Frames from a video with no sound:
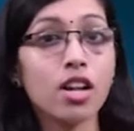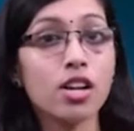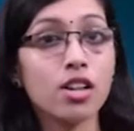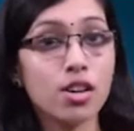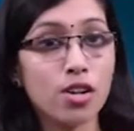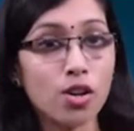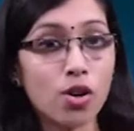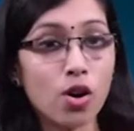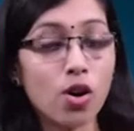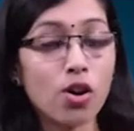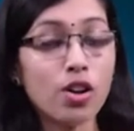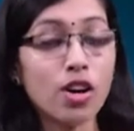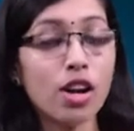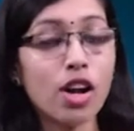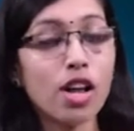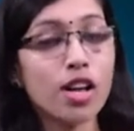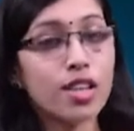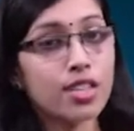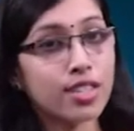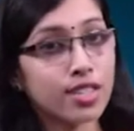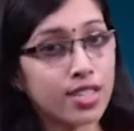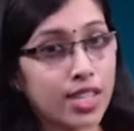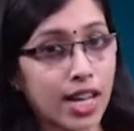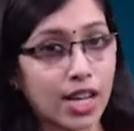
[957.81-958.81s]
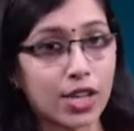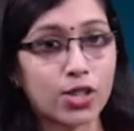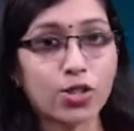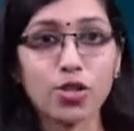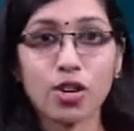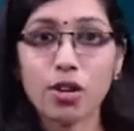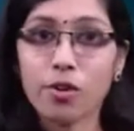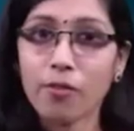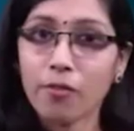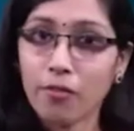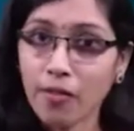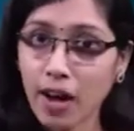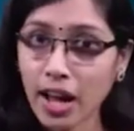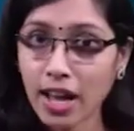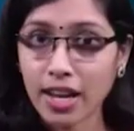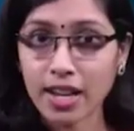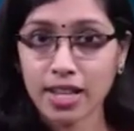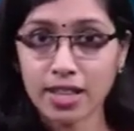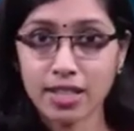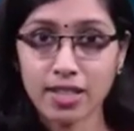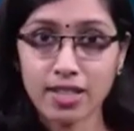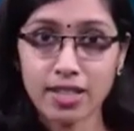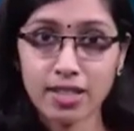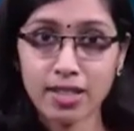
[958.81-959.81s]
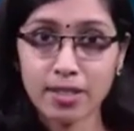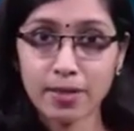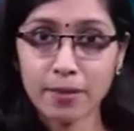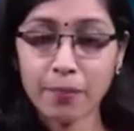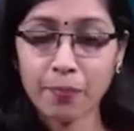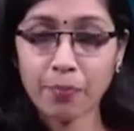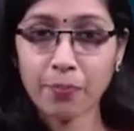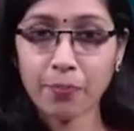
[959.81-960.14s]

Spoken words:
non sexual violence.